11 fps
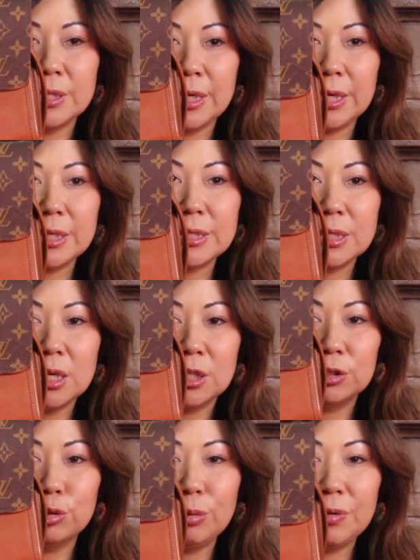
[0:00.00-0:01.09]
takes
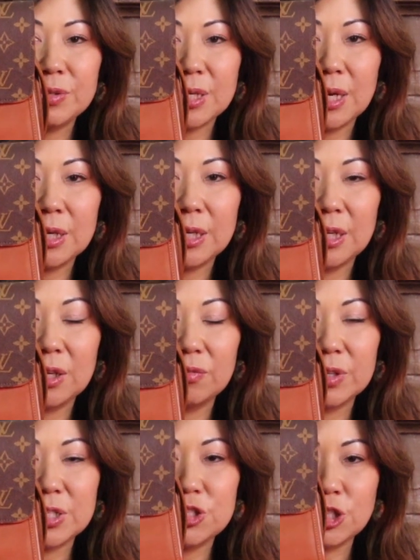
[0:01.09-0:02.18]
Louis Vuitton
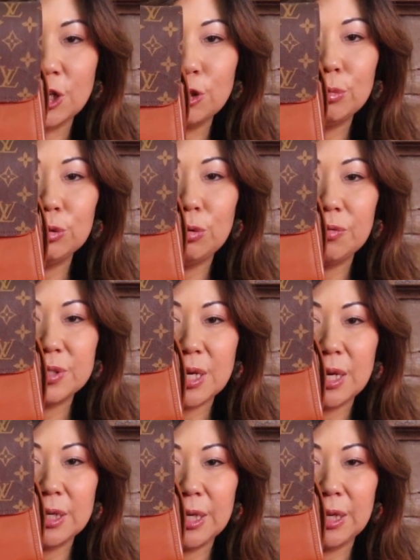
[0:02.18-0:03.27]
canvas, genuine Louis
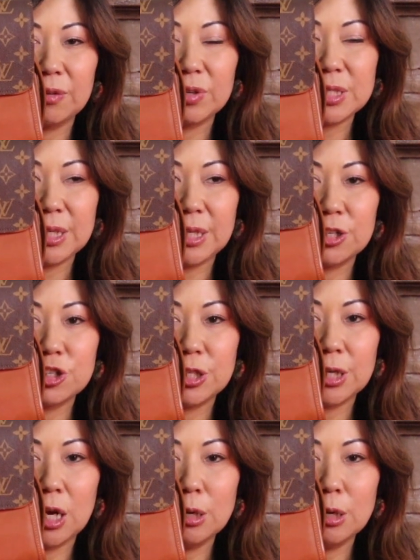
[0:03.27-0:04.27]
Vuitton canvas, and she